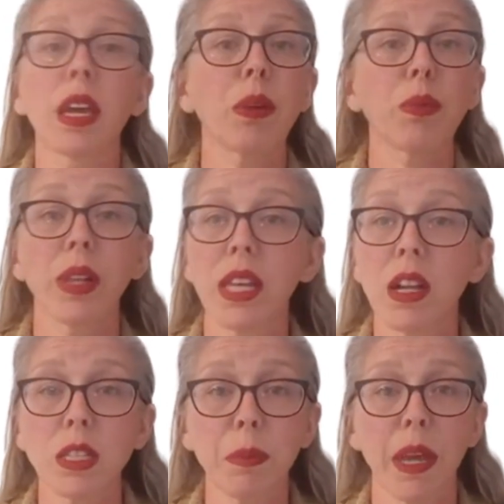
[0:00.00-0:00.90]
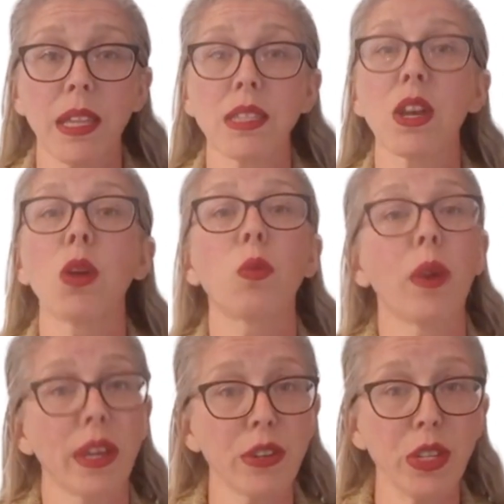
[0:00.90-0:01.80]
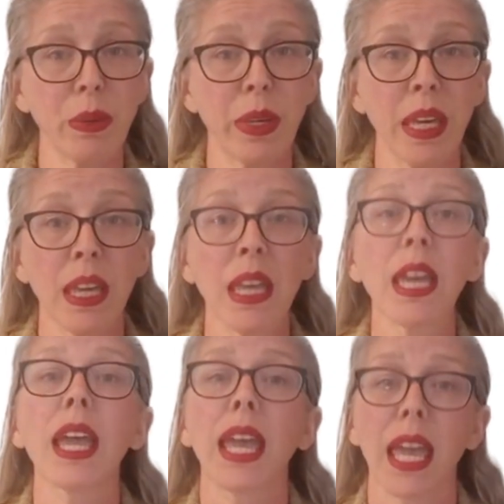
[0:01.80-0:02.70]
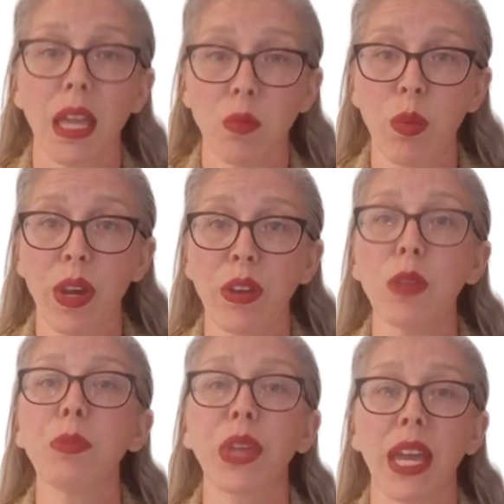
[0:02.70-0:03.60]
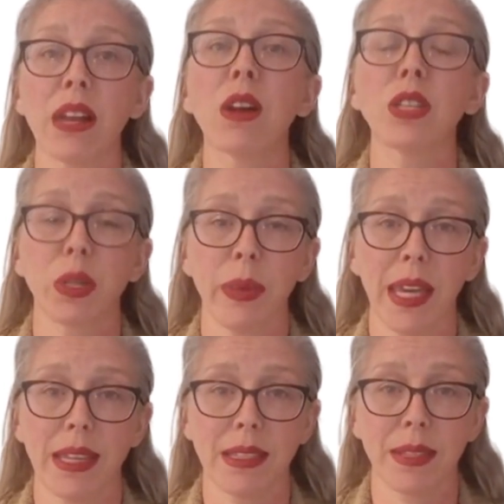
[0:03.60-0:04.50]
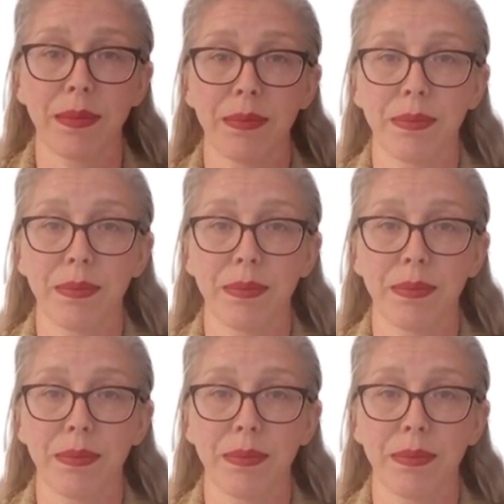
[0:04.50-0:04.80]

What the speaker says: It really all depends on what you're doing and where you plan on doing it.